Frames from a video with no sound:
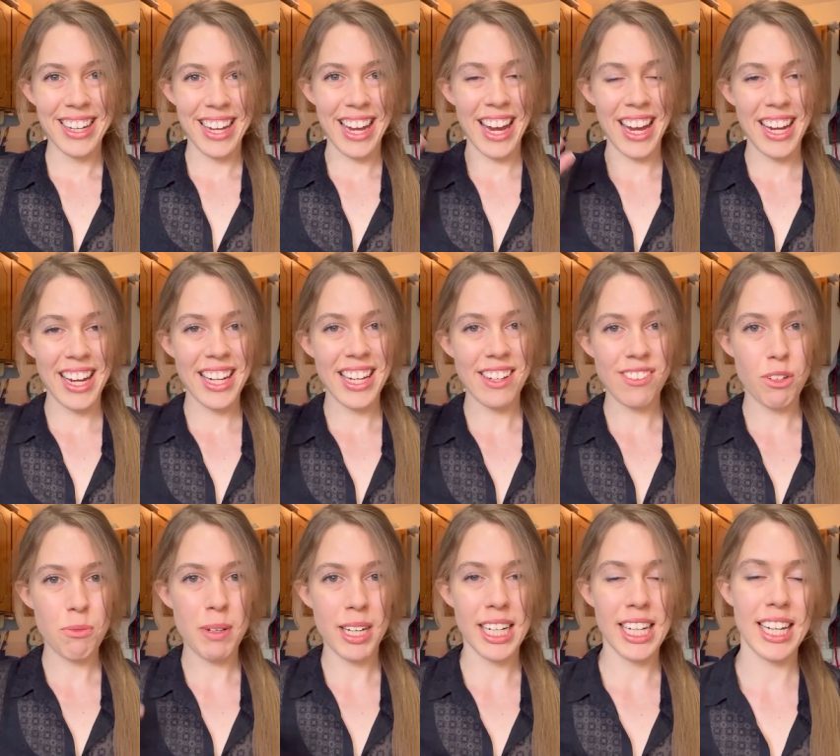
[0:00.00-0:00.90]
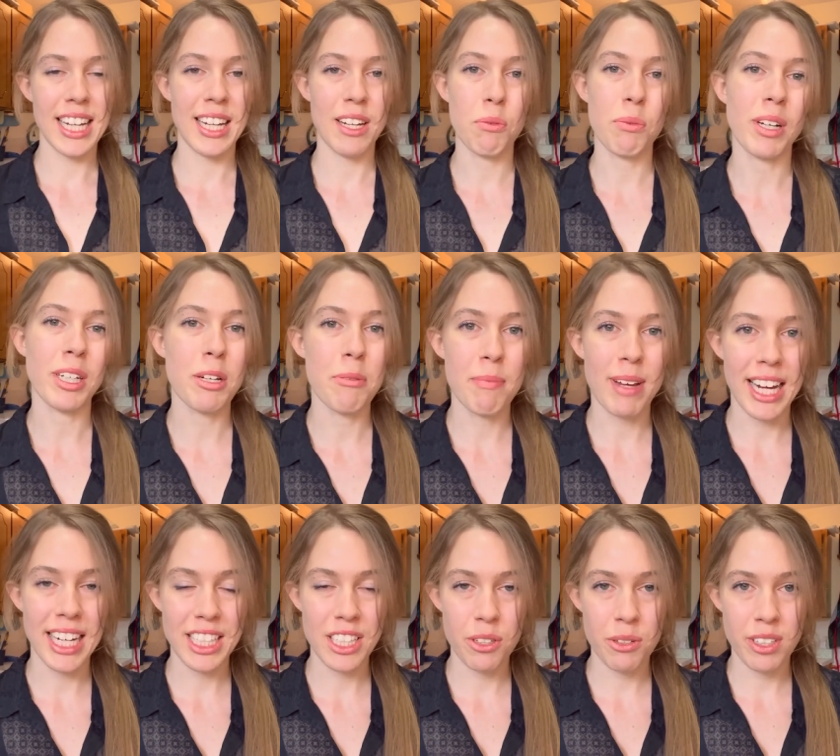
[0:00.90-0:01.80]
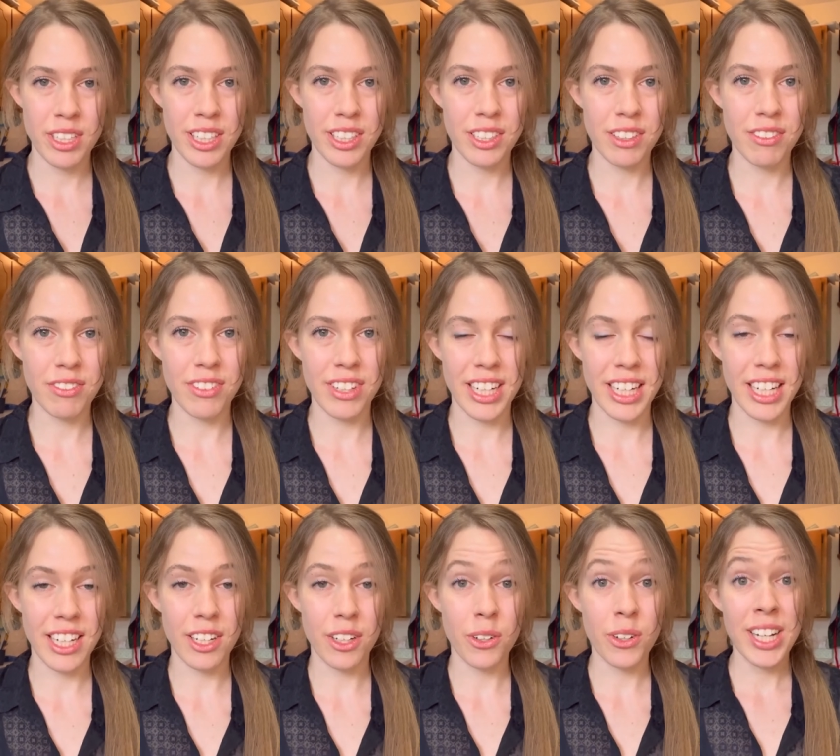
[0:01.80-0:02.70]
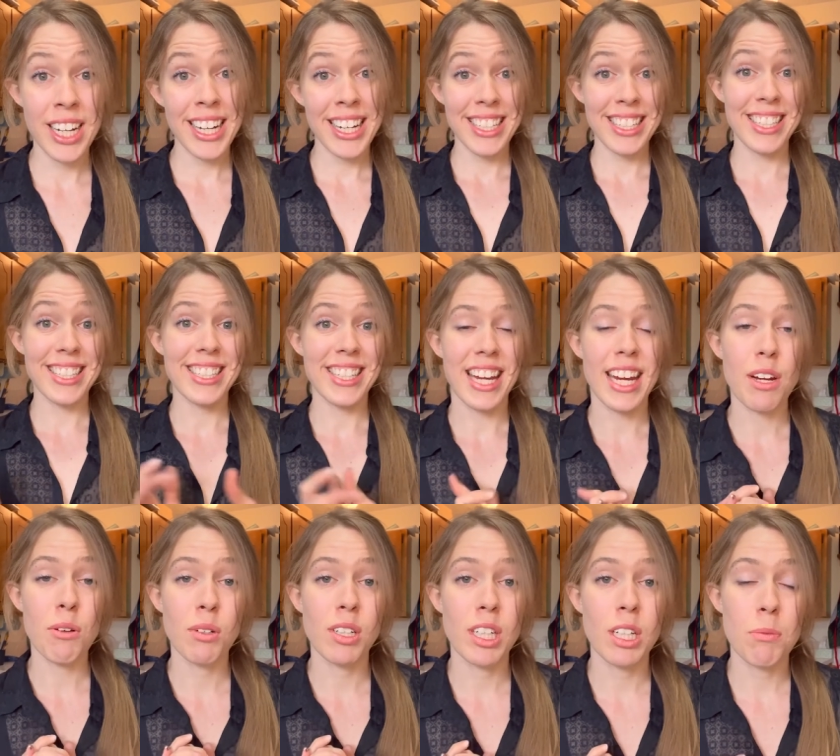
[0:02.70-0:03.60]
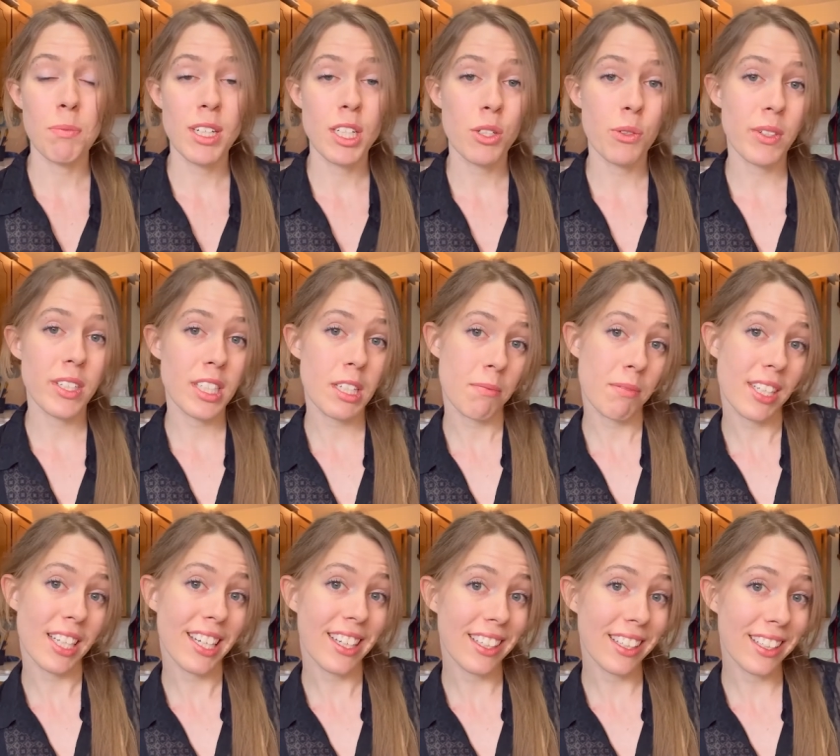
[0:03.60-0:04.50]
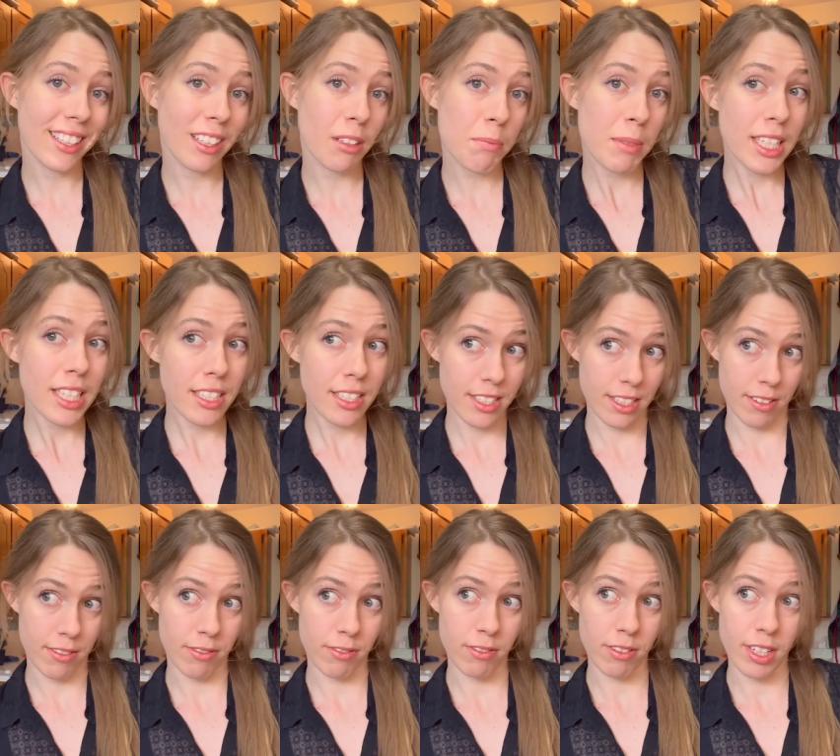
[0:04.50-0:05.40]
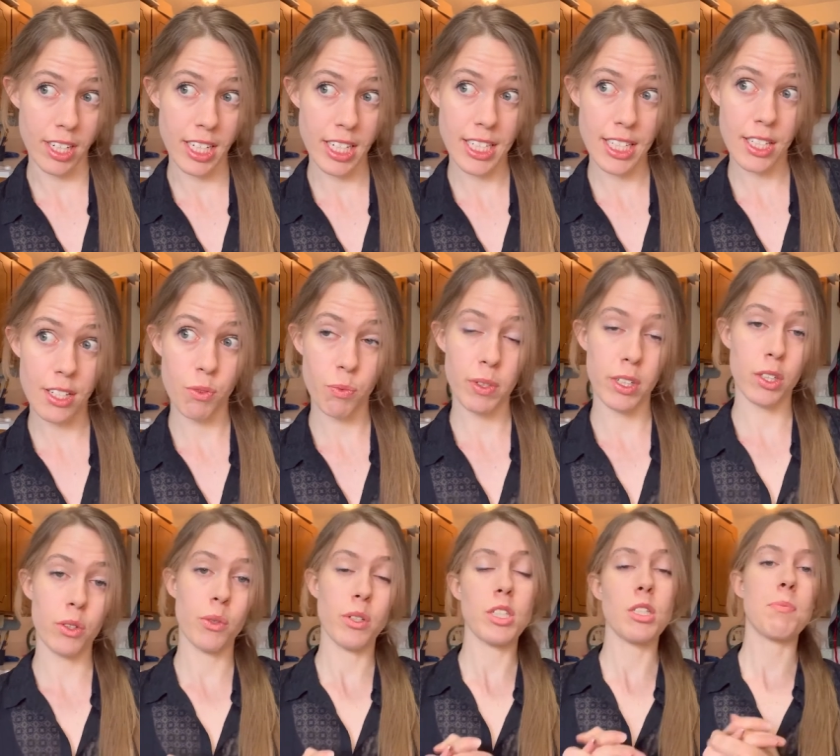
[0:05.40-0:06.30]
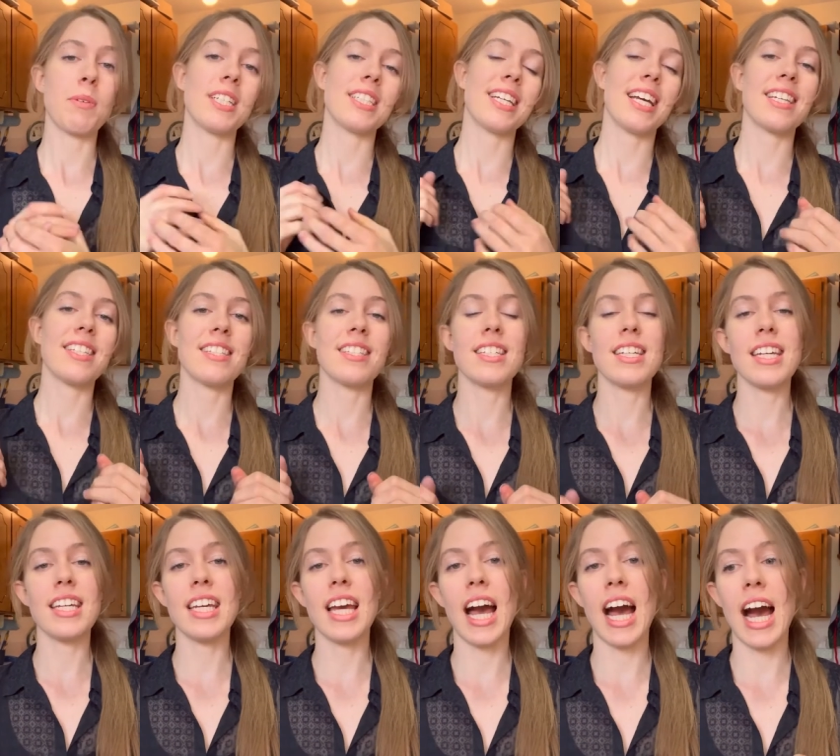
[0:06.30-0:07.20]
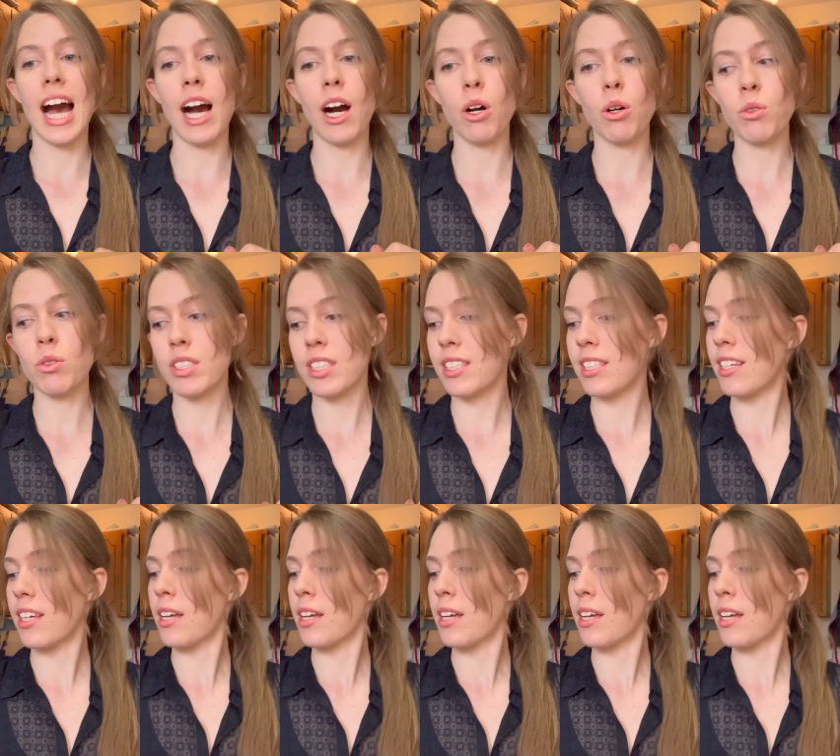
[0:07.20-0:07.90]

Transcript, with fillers: Hey everybody, welcome back to another video. Today we're gonna to be doing something a little bit different. We're going to be testing out